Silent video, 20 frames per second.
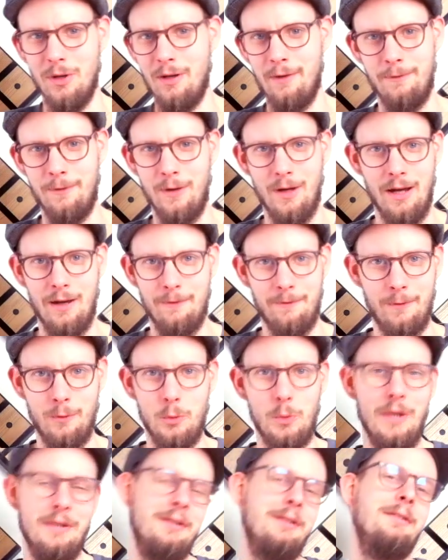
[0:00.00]
If you have
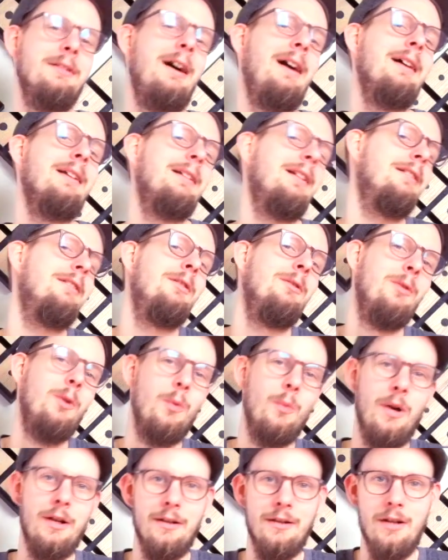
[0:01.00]
read the title, you
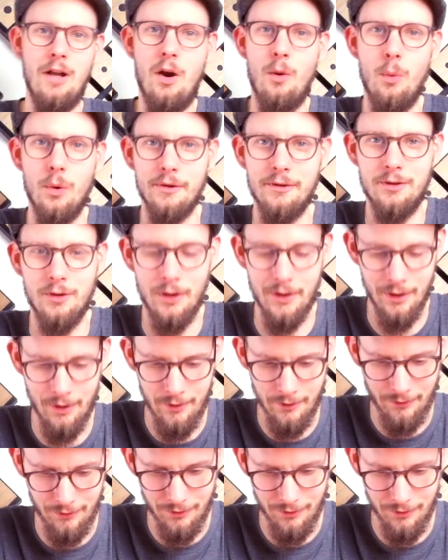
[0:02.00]
already know what's going on.